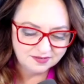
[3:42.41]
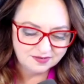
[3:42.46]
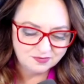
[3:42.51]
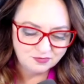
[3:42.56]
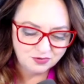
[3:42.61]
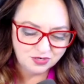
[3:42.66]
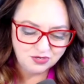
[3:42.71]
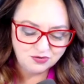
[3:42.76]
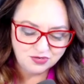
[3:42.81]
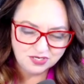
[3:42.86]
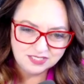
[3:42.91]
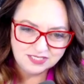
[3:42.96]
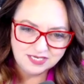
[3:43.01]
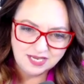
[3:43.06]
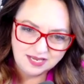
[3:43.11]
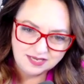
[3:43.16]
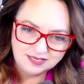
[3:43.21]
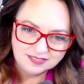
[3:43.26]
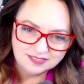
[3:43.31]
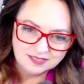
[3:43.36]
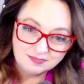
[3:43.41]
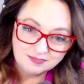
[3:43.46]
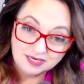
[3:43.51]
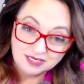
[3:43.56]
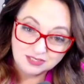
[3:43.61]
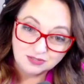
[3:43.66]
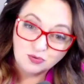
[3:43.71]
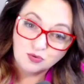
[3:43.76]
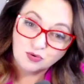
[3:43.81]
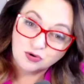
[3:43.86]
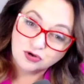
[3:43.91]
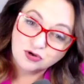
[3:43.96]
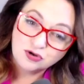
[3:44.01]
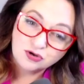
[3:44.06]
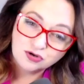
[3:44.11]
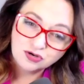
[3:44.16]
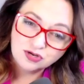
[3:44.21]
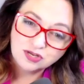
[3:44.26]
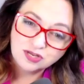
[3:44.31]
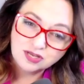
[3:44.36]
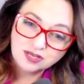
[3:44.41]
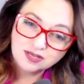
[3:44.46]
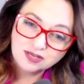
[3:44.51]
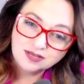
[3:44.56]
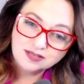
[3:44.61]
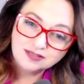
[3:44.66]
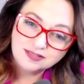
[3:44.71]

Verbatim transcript: where you could take somebody's order, yeah.